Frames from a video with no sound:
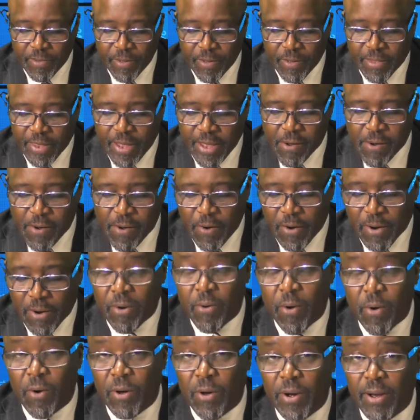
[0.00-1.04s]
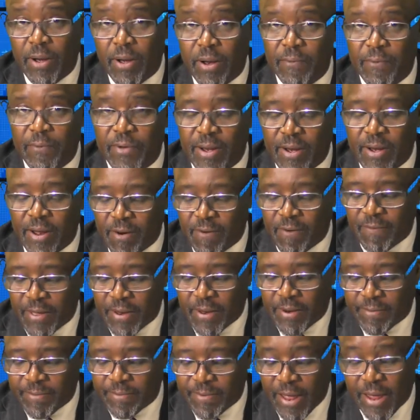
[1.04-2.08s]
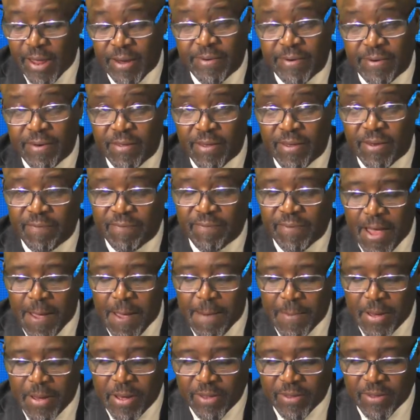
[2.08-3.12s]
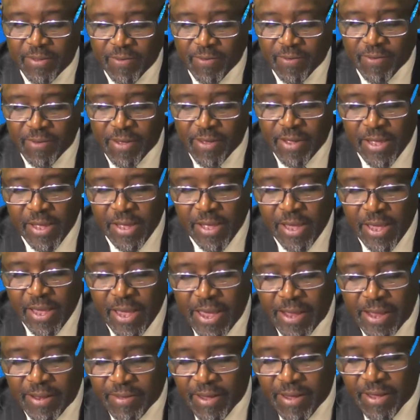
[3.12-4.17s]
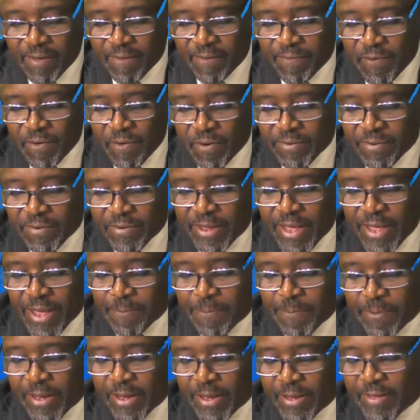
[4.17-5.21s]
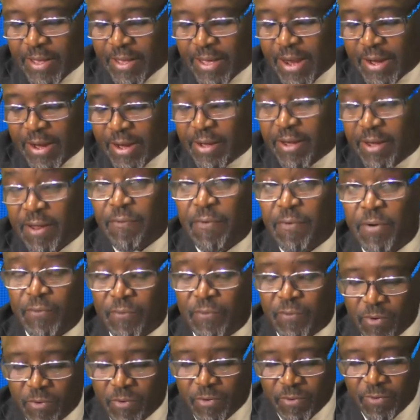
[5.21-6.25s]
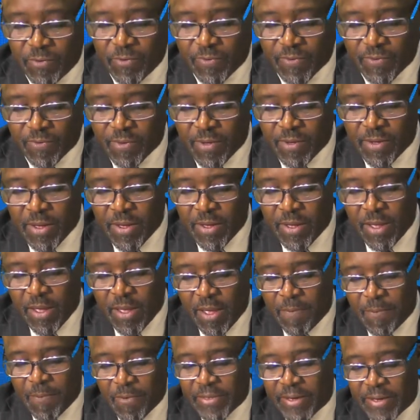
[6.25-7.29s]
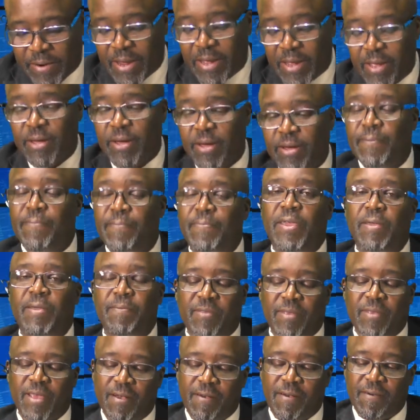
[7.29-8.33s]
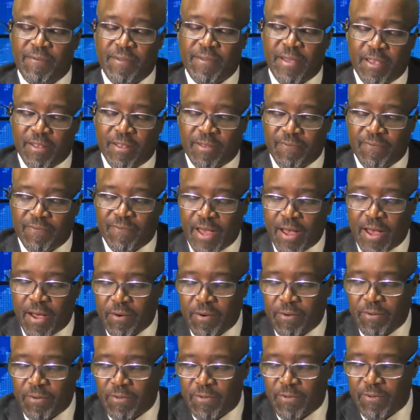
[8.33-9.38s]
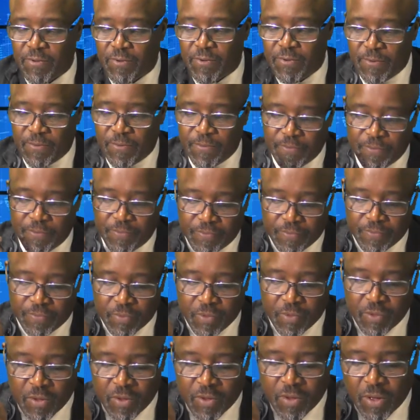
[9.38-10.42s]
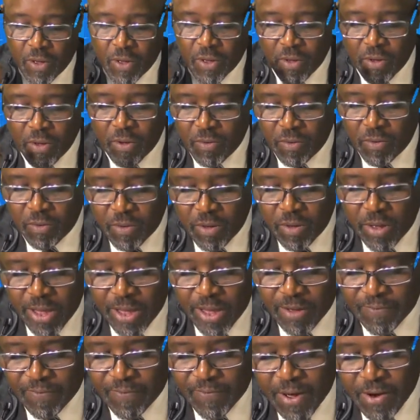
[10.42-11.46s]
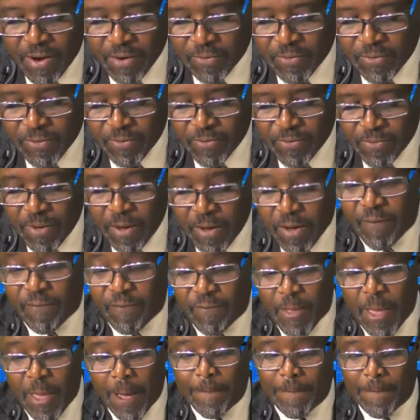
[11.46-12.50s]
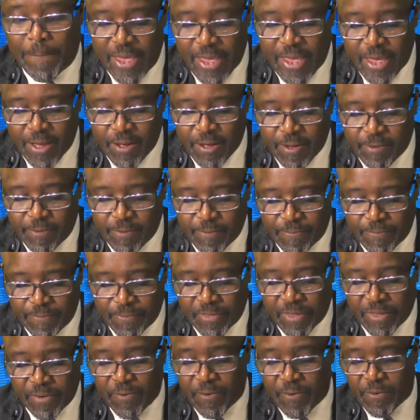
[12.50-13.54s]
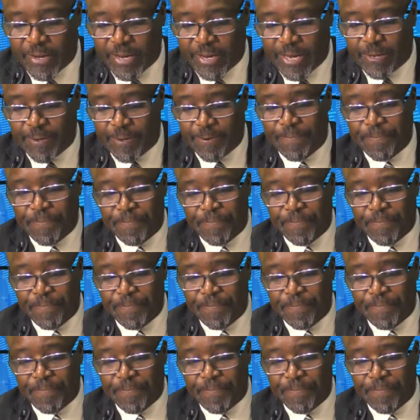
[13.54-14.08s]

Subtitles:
The court ordered a rerun of the elections in 5 months. It said the vote should take place under different rules. Mutharika himself has vowed to appeal the ruling.